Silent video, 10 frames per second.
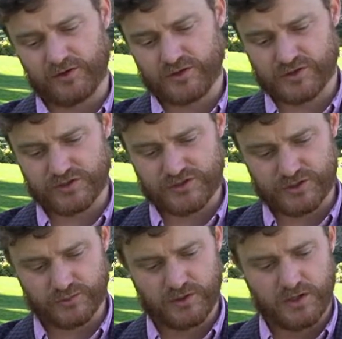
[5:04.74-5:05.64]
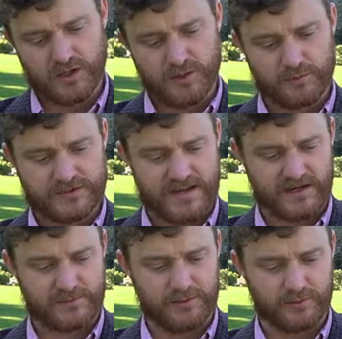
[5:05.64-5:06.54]
usually to
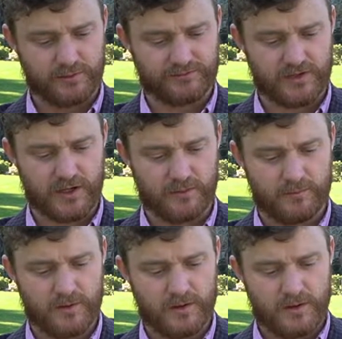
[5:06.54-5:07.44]
protect people from